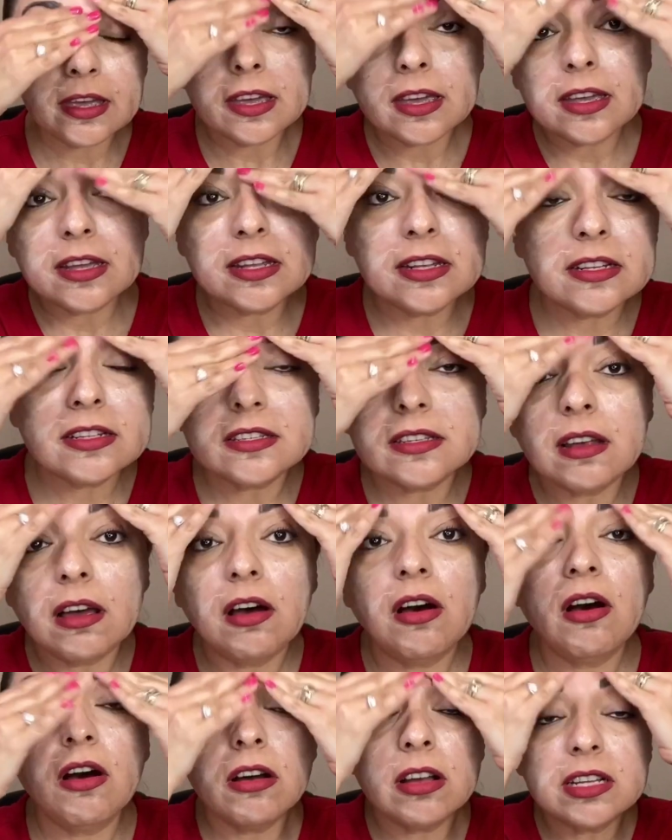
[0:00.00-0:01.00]
It
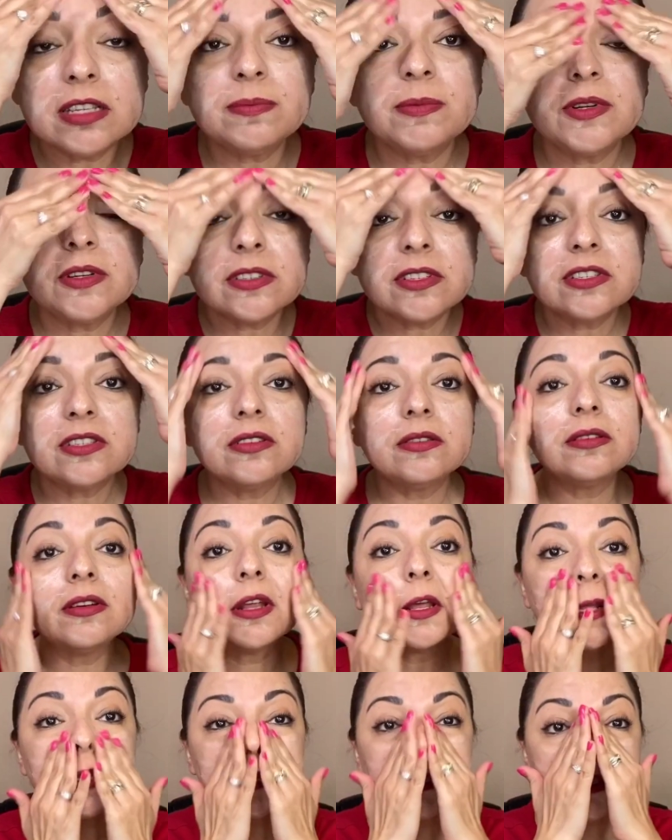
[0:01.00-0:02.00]
smells so
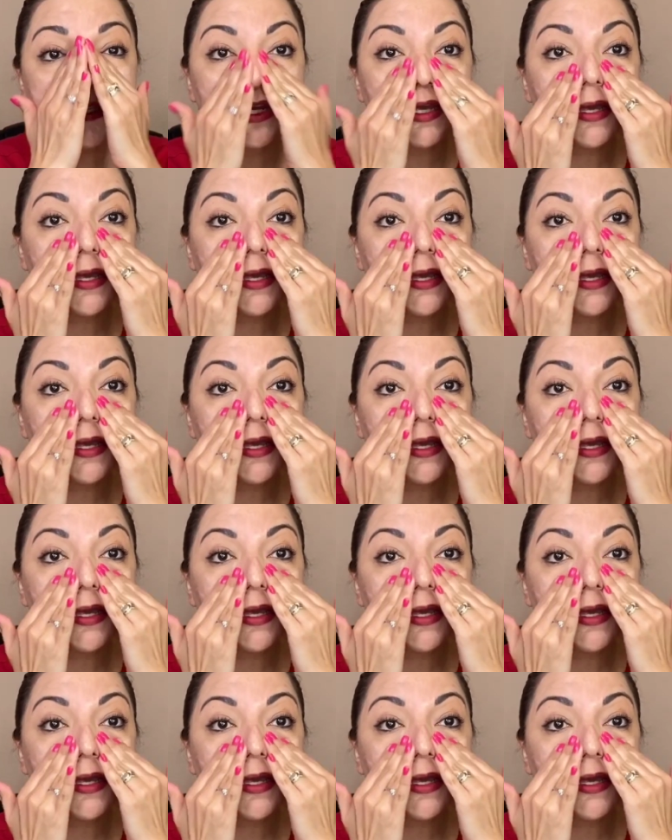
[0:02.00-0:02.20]
nice.